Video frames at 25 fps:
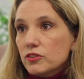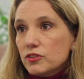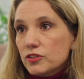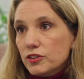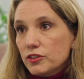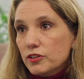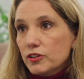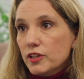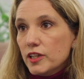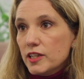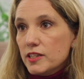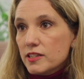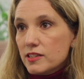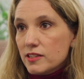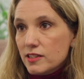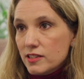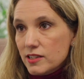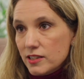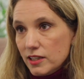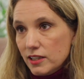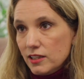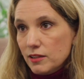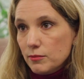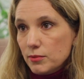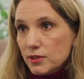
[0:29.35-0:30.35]
to his
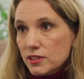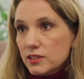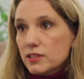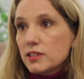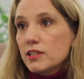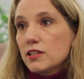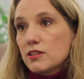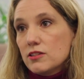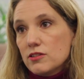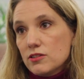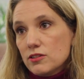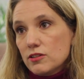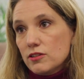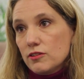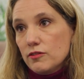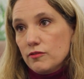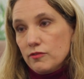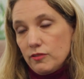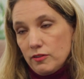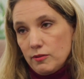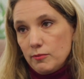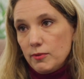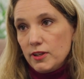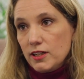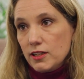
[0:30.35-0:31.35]
Sustainability Institute
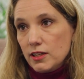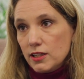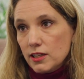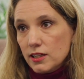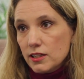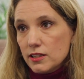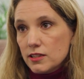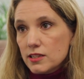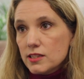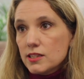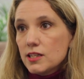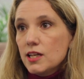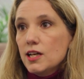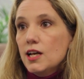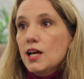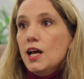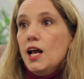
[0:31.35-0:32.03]
for many years.